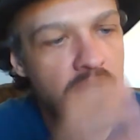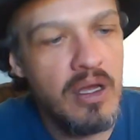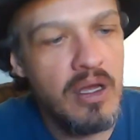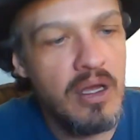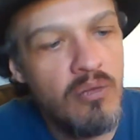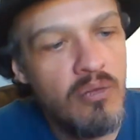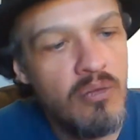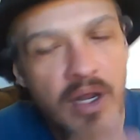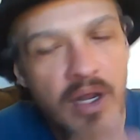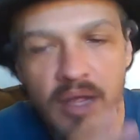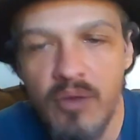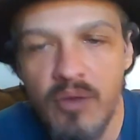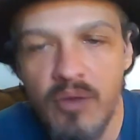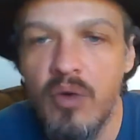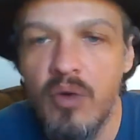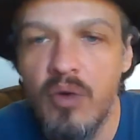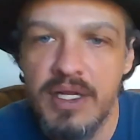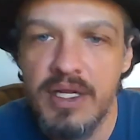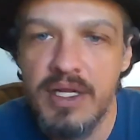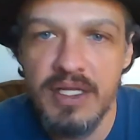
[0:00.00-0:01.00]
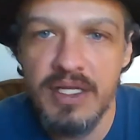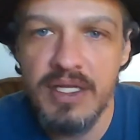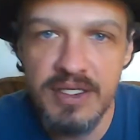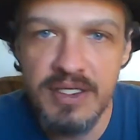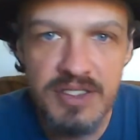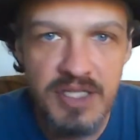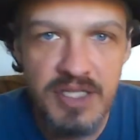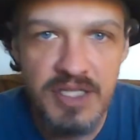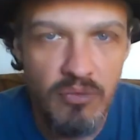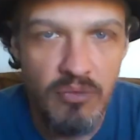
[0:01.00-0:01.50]
what I wanted
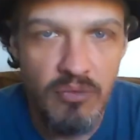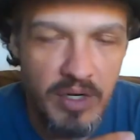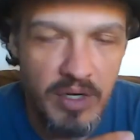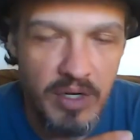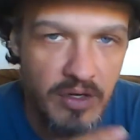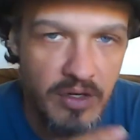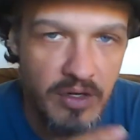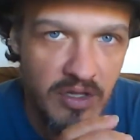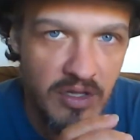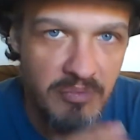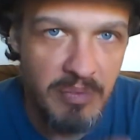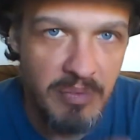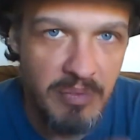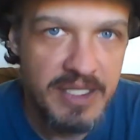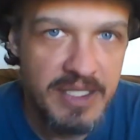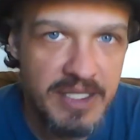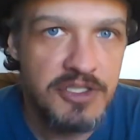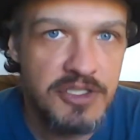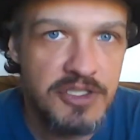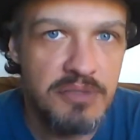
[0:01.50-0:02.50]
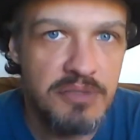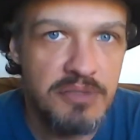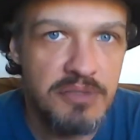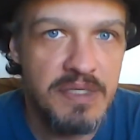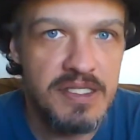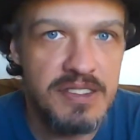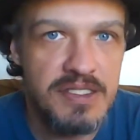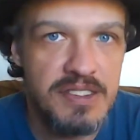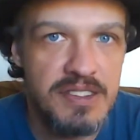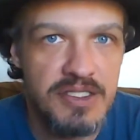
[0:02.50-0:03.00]
is I wanted all of my dungeon
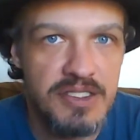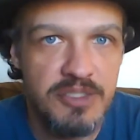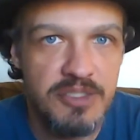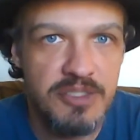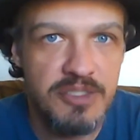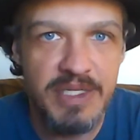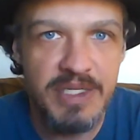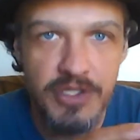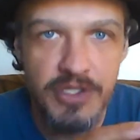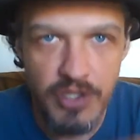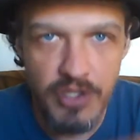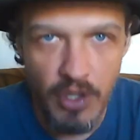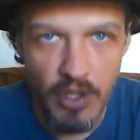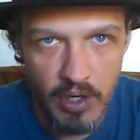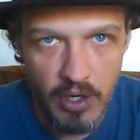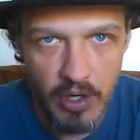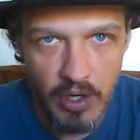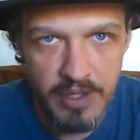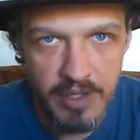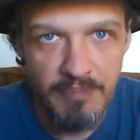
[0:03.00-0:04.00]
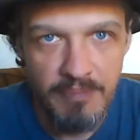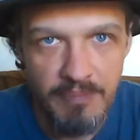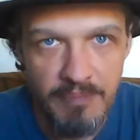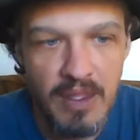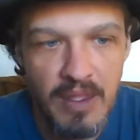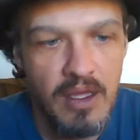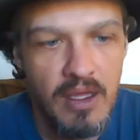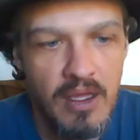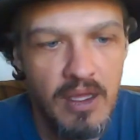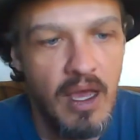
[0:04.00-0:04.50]
pieces to be dark.
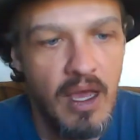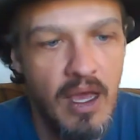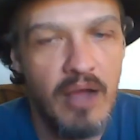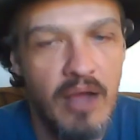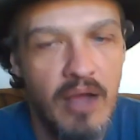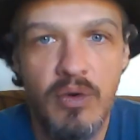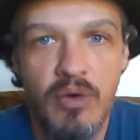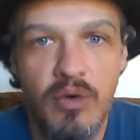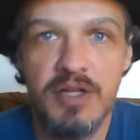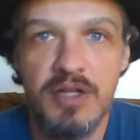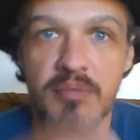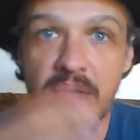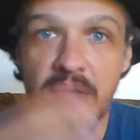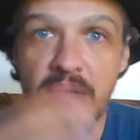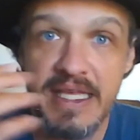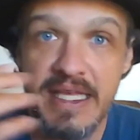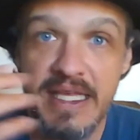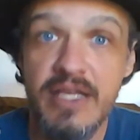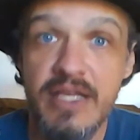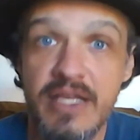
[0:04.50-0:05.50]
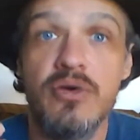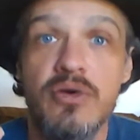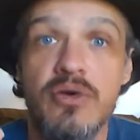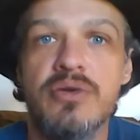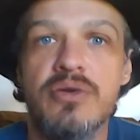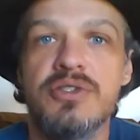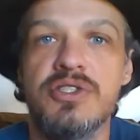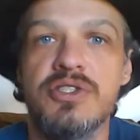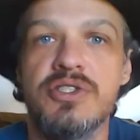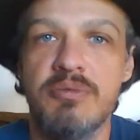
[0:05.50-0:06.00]
I wanted my
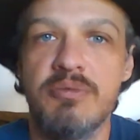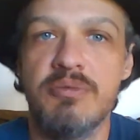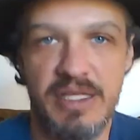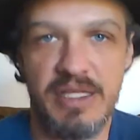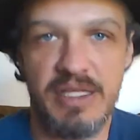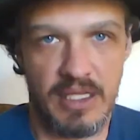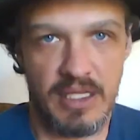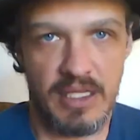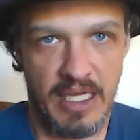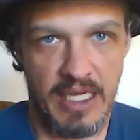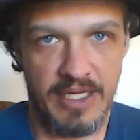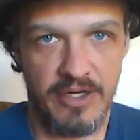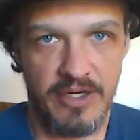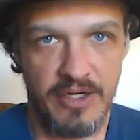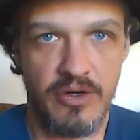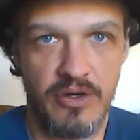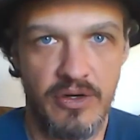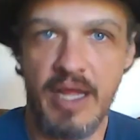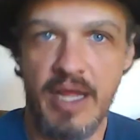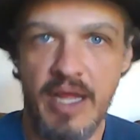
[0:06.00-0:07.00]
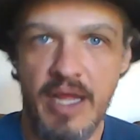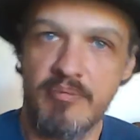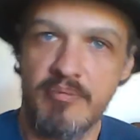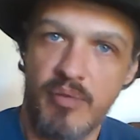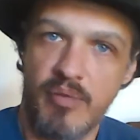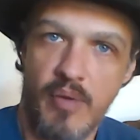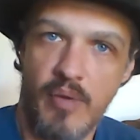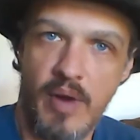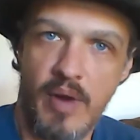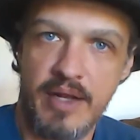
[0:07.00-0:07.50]
heroes to be lighter and
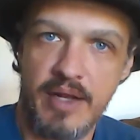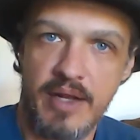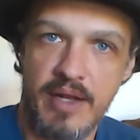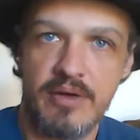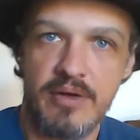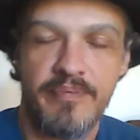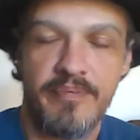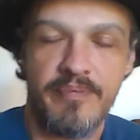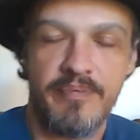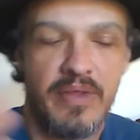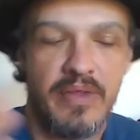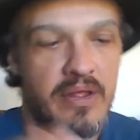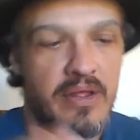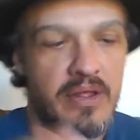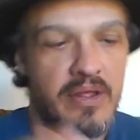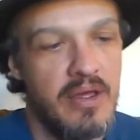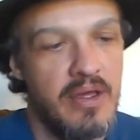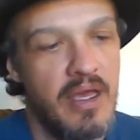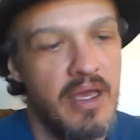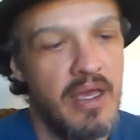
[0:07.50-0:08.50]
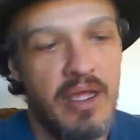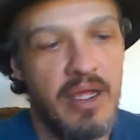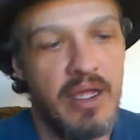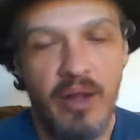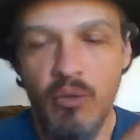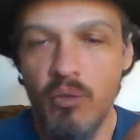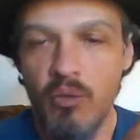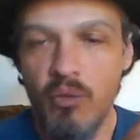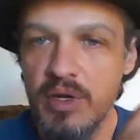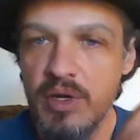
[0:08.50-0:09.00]
brighter, and I
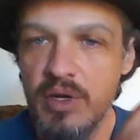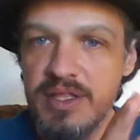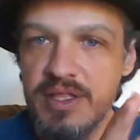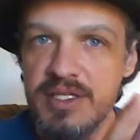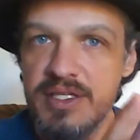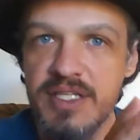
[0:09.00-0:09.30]
wanted the